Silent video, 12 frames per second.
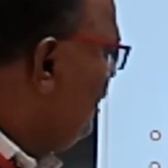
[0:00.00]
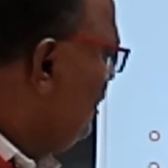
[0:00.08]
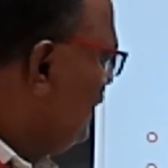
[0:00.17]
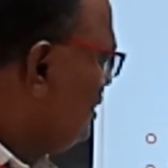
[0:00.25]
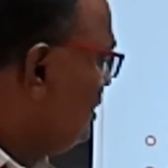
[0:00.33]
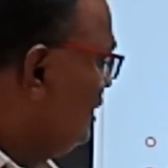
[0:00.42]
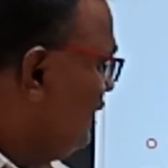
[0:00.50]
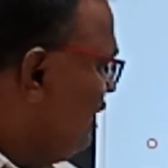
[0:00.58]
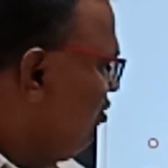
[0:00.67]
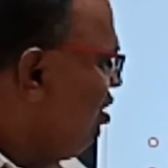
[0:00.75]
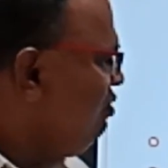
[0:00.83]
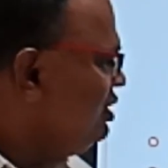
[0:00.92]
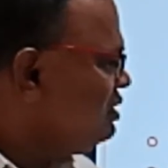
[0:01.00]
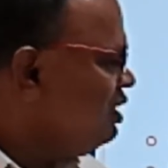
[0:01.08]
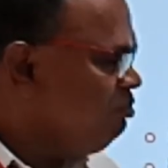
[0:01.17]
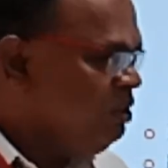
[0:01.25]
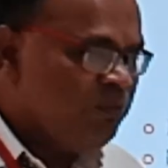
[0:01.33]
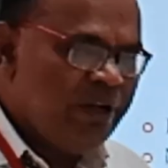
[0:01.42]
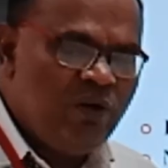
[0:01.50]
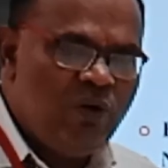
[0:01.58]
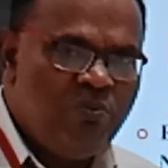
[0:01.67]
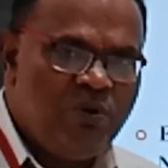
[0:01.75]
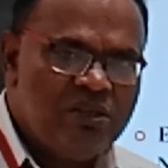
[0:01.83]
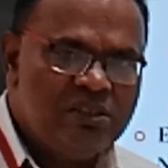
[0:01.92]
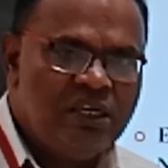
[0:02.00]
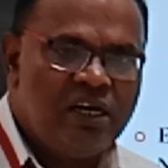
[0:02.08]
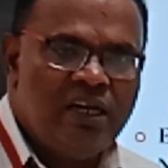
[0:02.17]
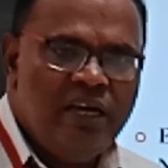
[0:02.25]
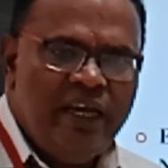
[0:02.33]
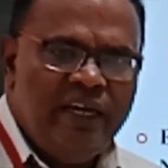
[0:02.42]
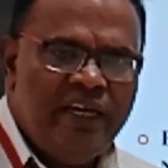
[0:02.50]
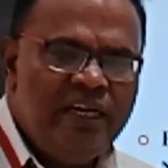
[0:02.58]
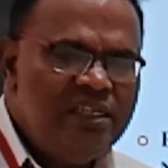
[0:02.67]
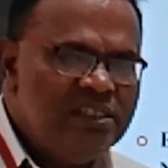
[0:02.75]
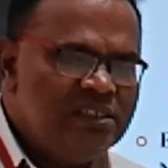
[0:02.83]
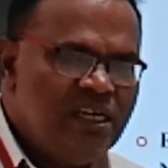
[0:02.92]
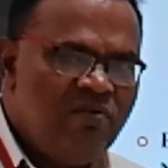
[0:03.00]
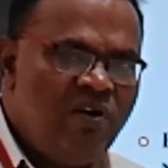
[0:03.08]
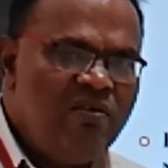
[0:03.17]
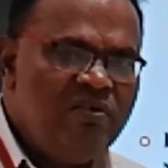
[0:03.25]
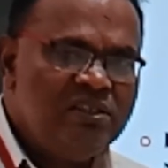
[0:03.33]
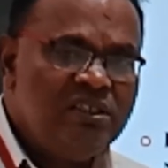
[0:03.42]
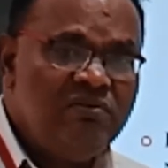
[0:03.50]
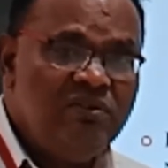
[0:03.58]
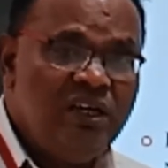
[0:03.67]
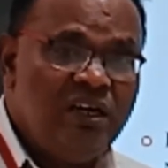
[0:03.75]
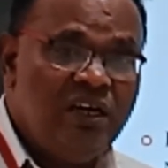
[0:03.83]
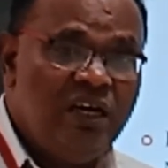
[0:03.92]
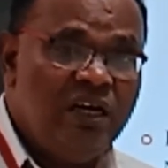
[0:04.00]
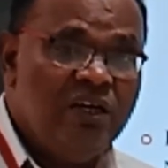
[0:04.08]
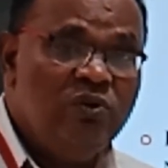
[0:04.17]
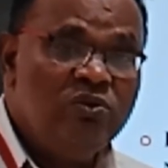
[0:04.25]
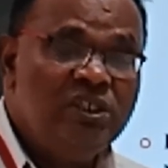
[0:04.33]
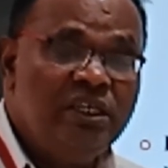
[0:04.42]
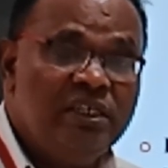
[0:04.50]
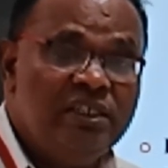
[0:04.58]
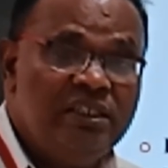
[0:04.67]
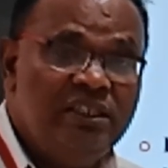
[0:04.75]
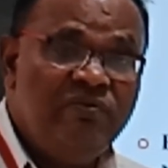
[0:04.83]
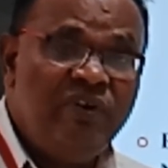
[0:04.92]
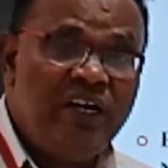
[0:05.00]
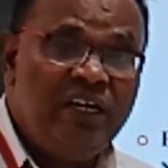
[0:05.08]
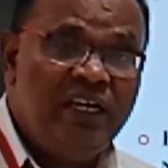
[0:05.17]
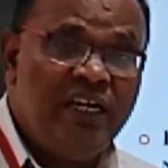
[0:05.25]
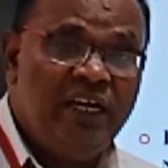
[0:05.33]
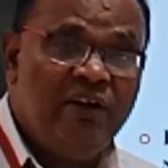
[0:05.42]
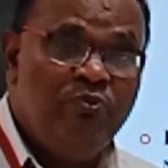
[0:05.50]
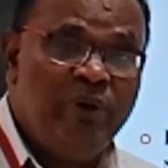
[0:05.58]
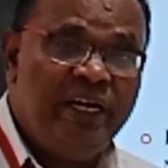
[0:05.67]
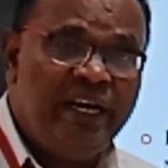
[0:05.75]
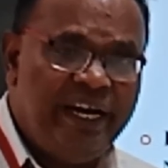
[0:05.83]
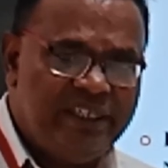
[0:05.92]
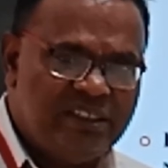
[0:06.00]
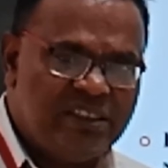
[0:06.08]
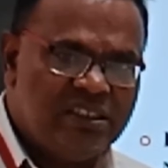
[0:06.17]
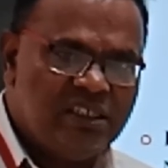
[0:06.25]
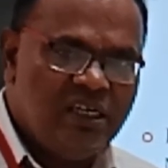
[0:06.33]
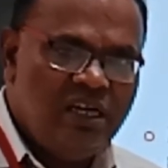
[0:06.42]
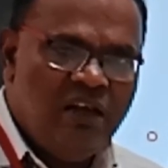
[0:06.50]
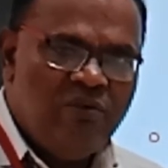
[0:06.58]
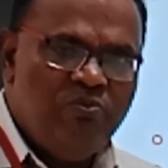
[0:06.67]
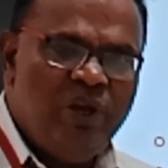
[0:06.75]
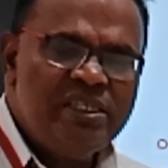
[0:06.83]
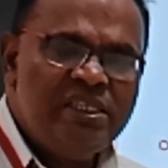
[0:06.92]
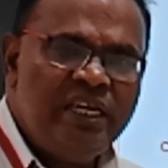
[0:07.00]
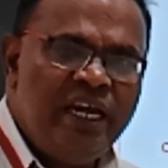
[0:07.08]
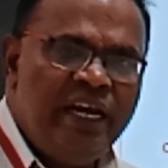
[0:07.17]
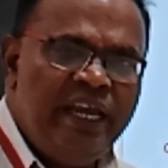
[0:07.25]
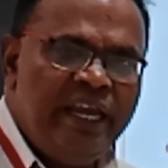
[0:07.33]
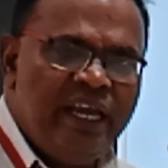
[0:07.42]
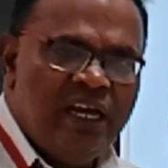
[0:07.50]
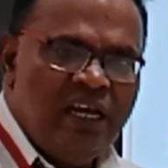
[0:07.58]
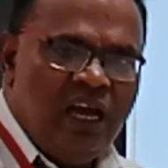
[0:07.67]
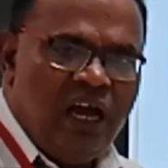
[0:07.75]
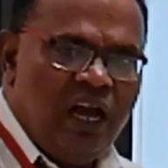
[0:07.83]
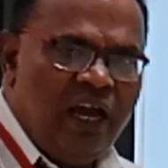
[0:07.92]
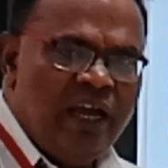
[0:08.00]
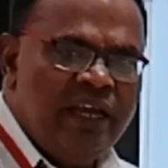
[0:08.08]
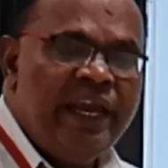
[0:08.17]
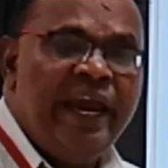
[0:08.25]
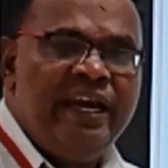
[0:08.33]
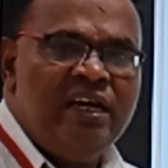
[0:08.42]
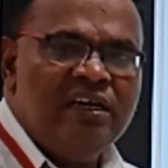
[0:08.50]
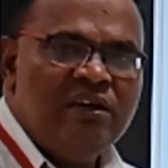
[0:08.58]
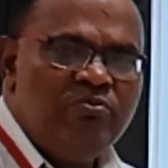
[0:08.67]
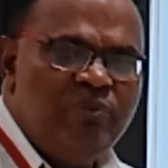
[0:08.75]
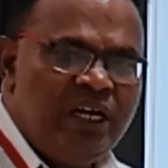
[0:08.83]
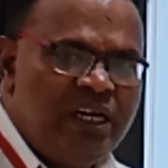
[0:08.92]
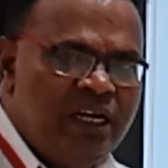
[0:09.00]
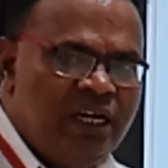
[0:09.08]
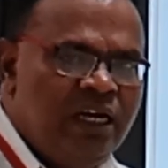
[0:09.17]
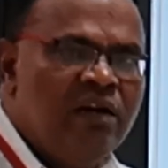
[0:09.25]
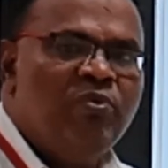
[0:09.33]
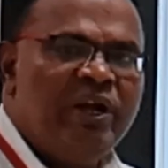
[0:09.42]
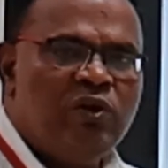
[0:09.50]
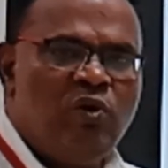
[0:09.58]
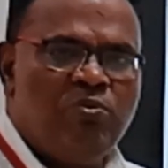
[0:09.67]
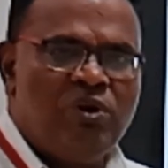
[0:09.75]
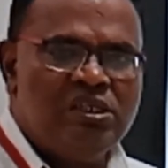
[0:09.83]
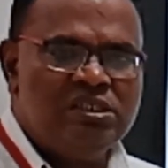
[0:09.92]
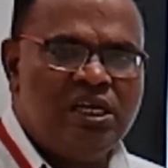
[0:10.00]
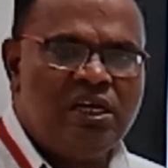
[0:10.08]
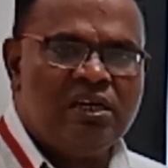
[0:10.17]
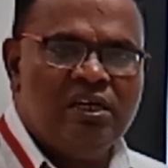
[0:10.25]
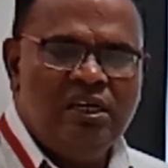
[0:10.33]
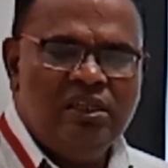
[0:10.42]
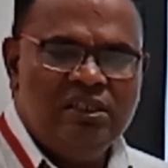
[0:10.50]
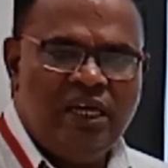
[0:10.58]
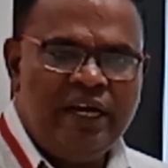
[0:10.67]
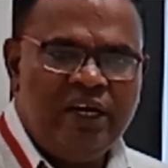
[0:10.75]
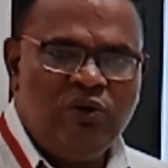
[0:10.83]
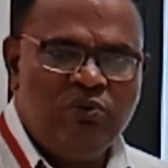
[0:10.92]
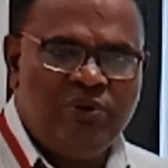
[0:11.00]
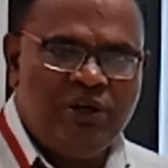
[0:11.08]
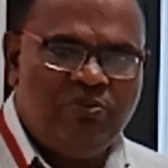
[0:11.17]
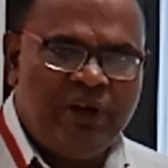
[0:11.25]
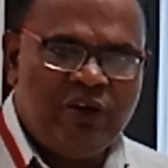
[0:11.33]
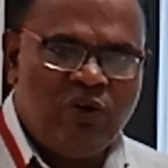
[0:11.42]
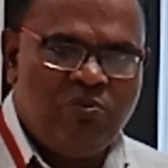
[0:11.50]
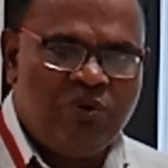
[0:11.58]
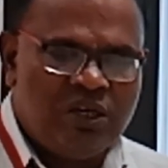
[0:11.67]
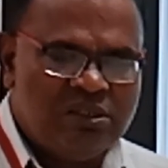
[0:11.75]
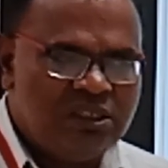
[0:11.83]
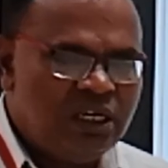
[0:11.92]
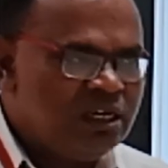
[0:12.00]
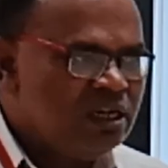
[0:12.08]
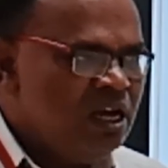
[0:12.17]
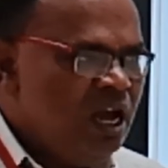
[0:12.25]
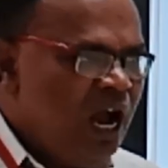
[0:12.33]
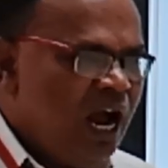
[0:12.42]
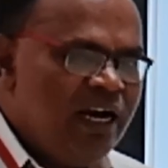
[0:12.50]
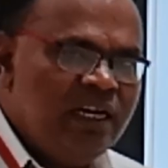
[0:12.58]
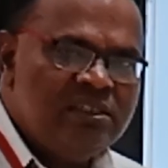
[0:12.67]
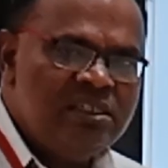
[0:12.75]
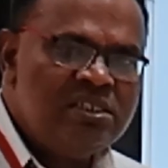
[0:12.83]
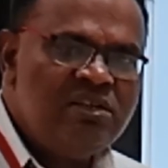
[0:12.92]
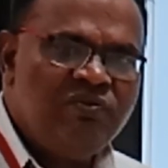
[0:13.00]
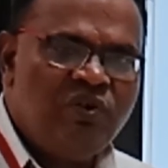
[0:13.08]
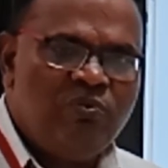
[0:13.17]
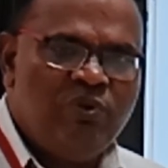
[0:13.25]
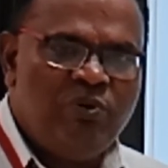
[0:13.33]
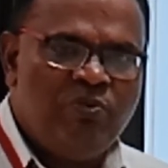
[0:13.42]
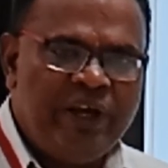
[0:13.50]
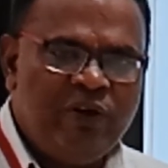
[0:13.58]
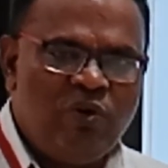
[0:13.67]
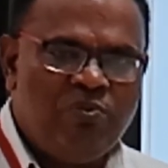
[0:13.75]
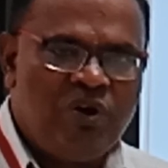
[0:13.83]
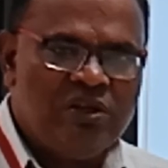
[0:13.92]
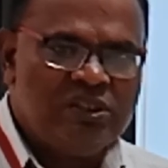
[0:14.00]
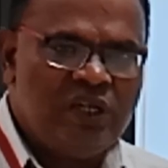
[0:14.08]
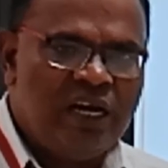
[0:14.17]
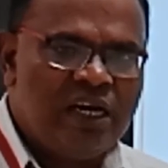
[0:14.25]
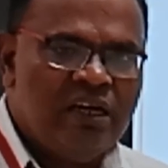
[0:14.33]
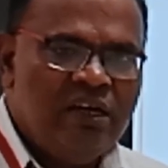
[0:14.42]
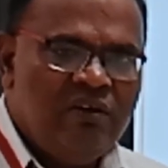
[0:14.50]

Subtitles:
Next, the evaluation of the microprocessor. In this evaluation we are using different bit rates. Basically 8-bit microprocessor, 32-bit microprocessor, and a 64-bit microprocessor.